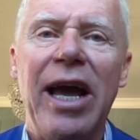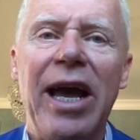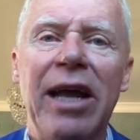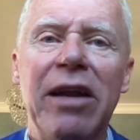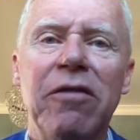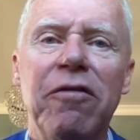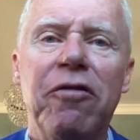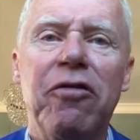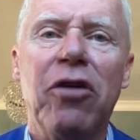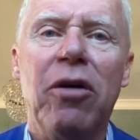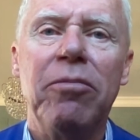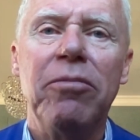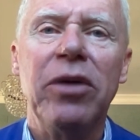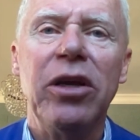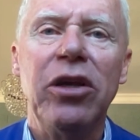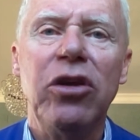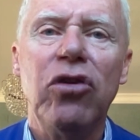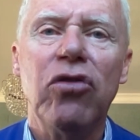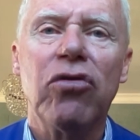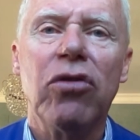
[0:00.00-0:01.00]
and from
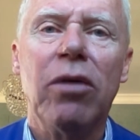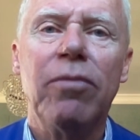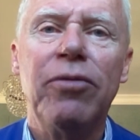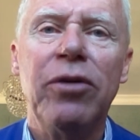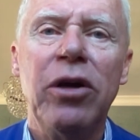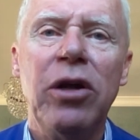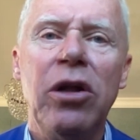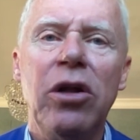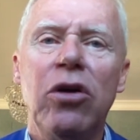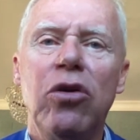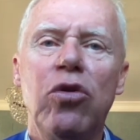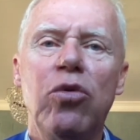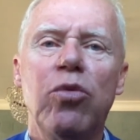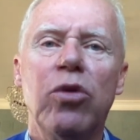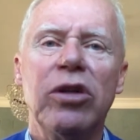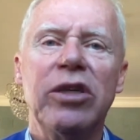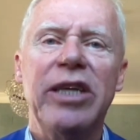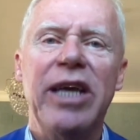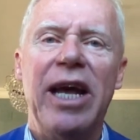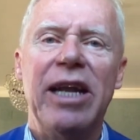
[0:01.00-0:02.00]
Europe, who
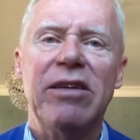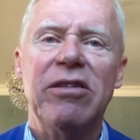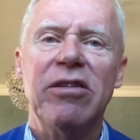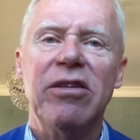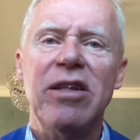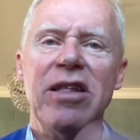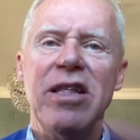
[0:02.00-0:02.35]
would get